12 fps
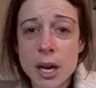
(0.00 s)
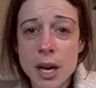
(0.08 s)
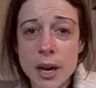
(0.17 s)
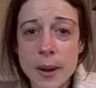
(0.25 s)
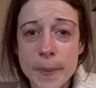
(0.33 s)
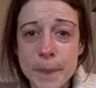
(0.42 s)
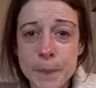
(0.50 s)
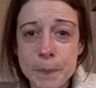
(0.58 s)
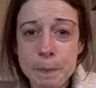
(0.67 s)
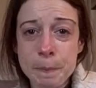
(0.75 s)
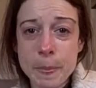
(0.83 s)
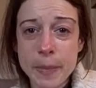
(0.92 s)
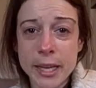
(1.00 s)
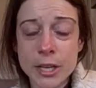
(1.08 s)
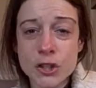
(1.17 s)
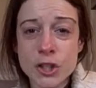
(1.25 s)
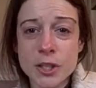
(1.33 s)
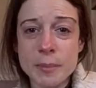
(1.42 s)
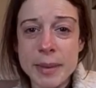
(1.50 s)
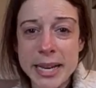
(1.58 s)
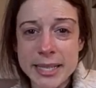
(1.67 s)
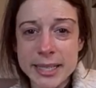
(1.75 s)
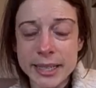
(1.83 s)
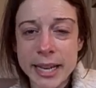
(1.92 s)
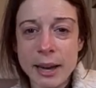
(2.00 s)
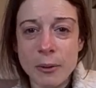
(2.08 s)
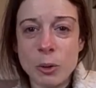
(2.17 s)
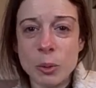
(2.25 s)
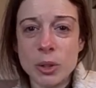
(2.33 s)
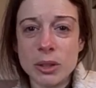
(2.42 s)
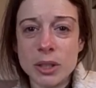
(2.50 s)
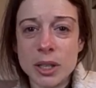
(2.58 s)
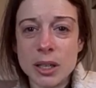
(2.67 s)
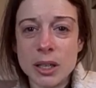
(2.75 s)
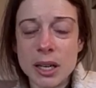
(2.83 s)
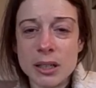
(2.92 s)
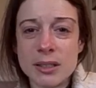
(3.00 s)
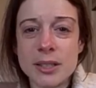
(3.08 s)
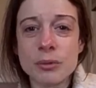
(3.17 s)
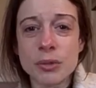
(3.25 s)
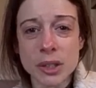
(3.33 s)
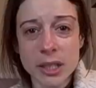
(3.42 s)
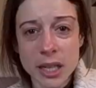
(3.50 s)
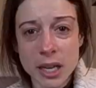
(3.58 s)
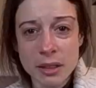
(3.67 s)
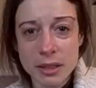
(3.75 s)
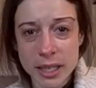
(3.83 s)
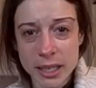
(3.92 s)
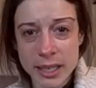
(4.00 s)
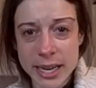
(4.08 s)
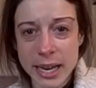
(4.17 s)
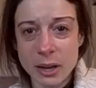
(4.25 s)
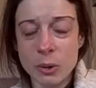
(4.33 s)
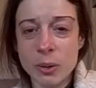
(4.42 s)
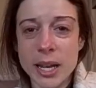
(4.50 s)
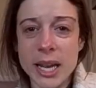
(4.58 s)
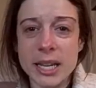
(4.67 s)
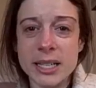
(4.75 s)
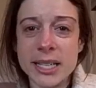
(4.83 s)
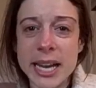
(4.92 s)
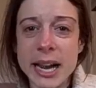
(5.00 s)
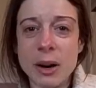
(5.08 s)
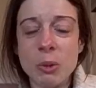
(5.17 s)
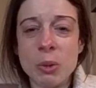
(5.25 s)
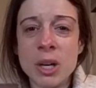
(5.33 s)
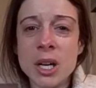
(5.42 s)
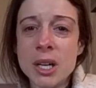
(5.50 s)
And it's just amazing how differently I think now, and how